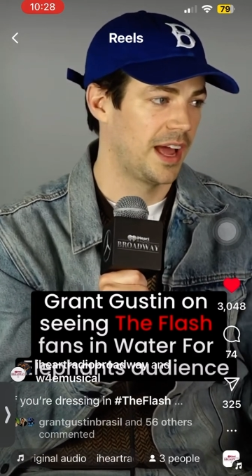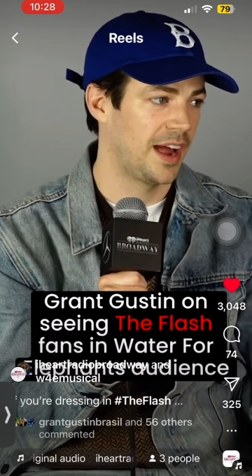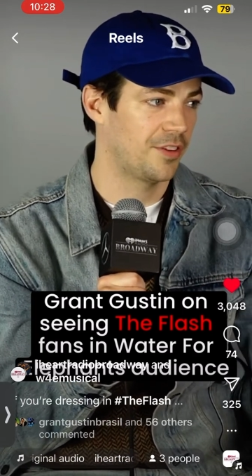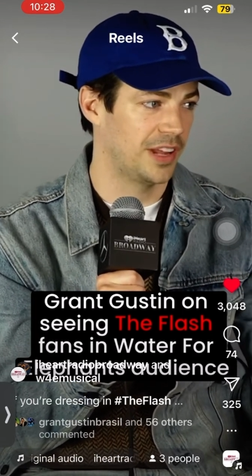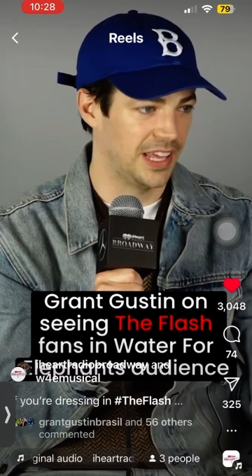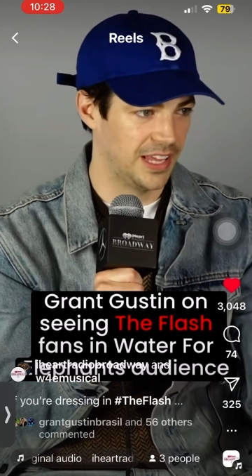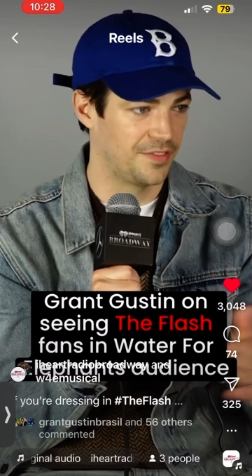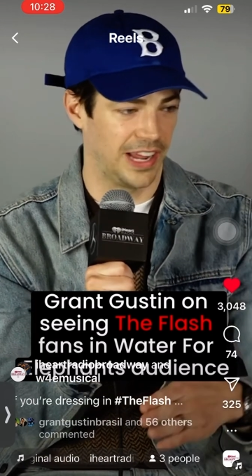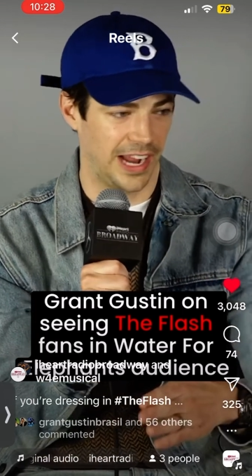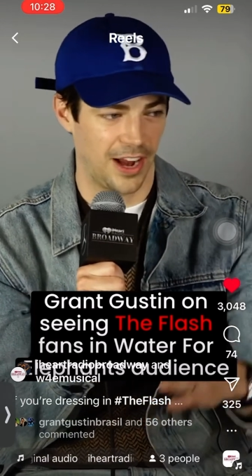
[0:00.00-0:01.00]
every
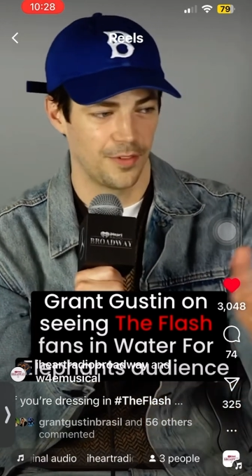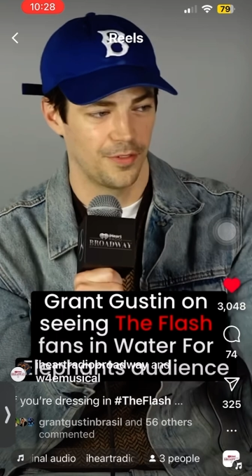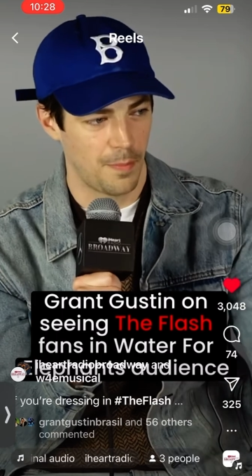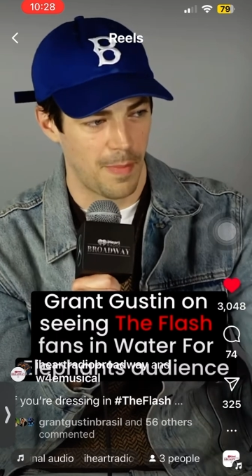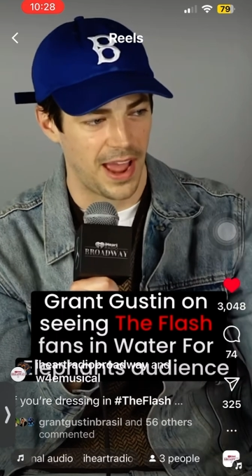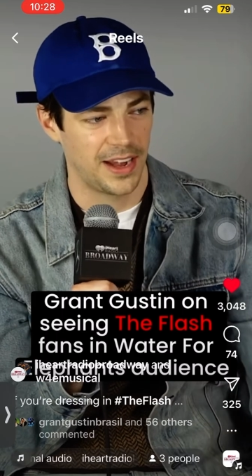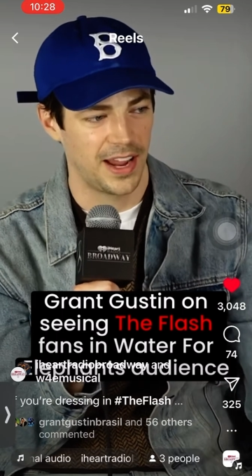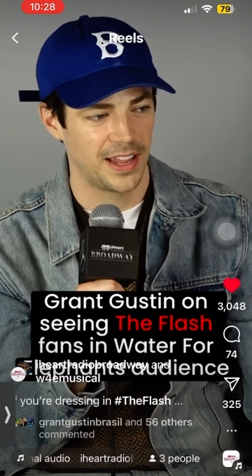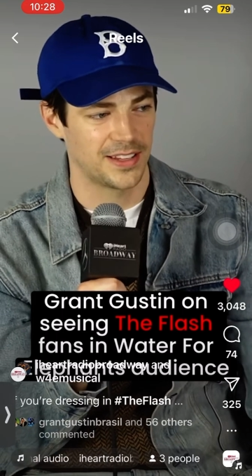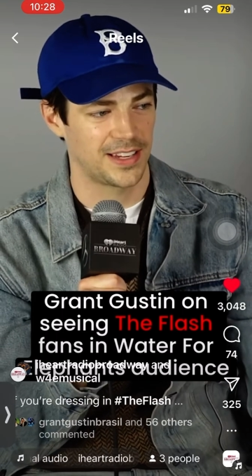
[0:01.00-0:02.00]
evening I don't the
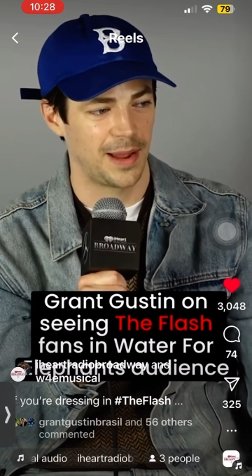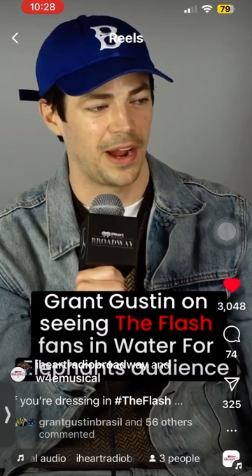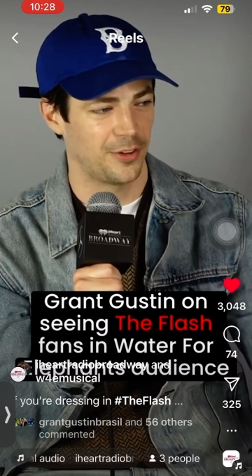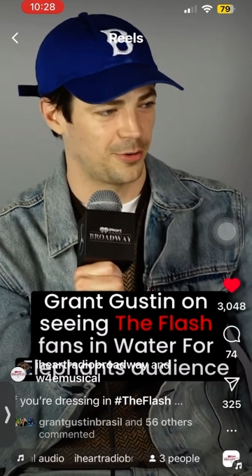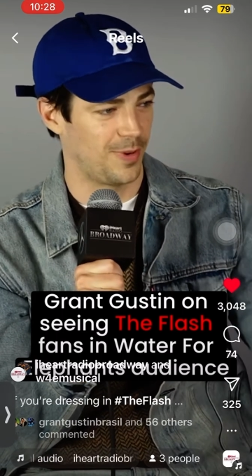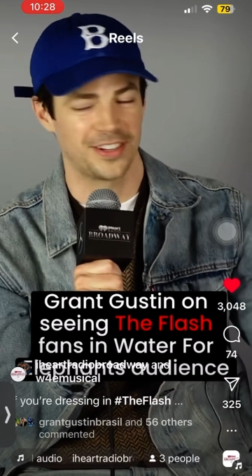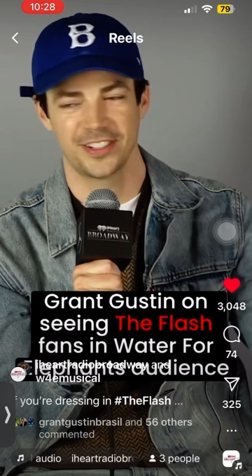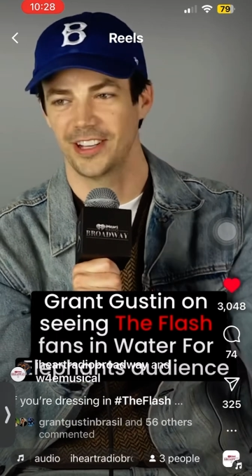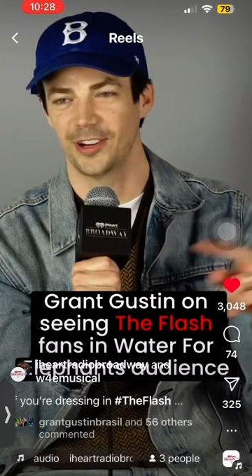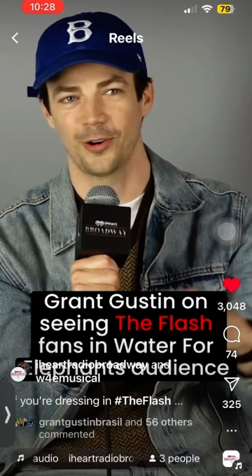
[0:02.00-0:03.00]
matinees I'm either
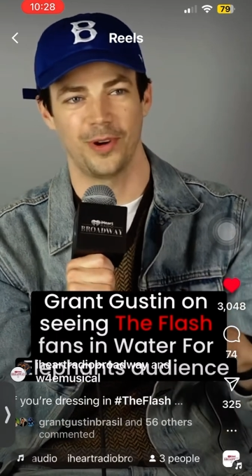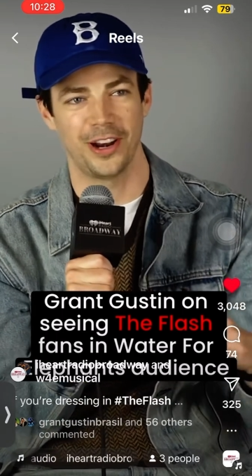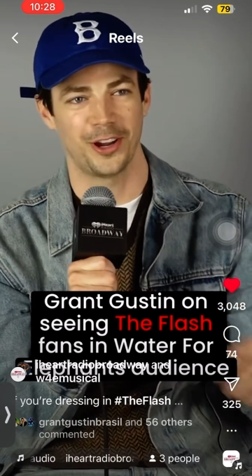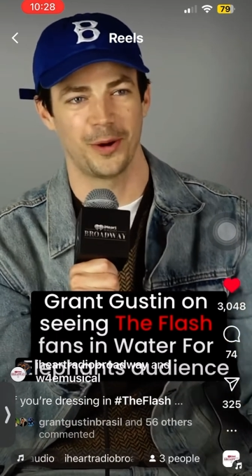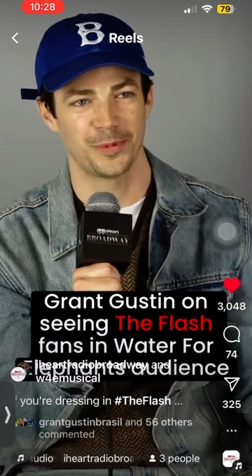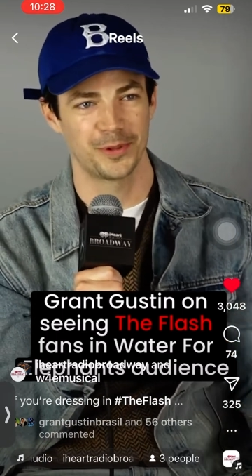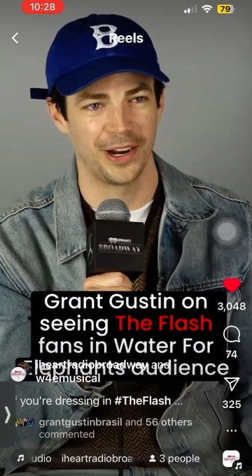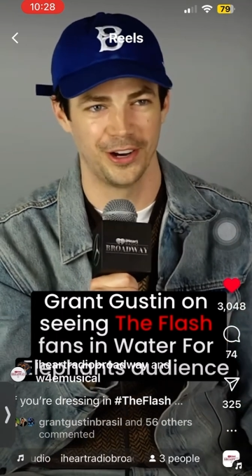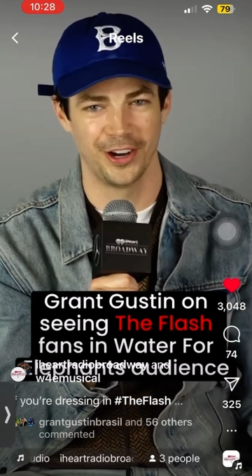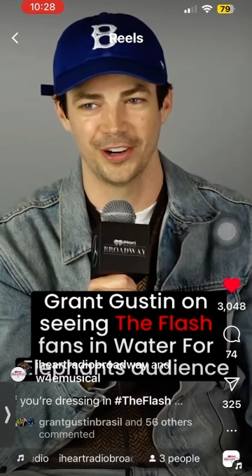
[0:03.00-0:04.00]
resting or running home to my
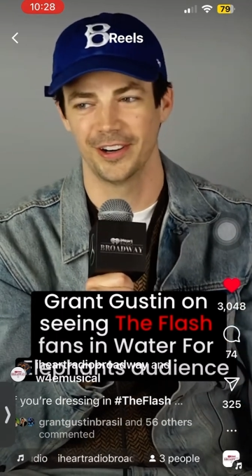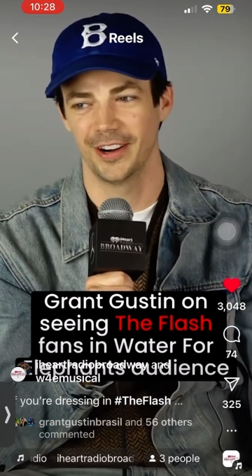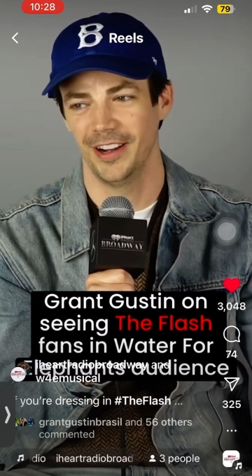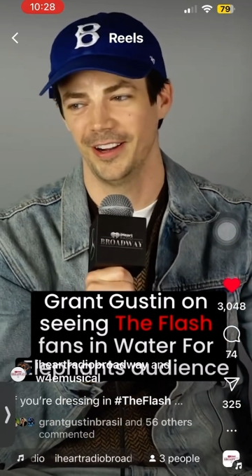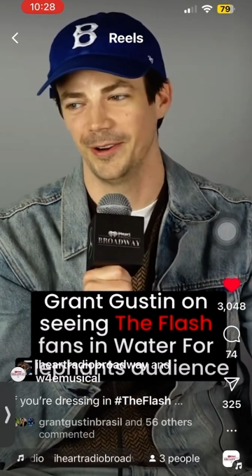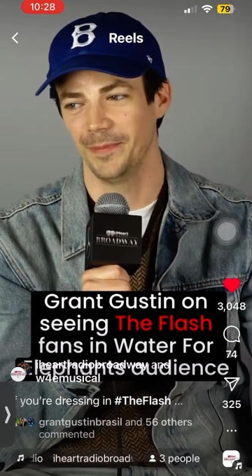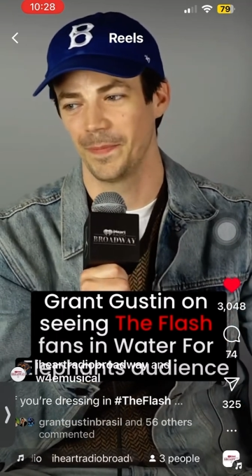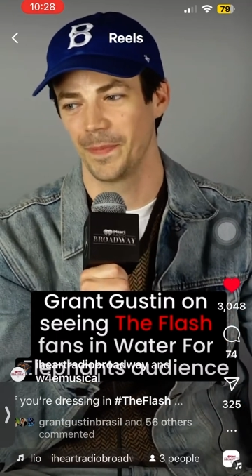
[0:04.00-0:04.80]
daughter um,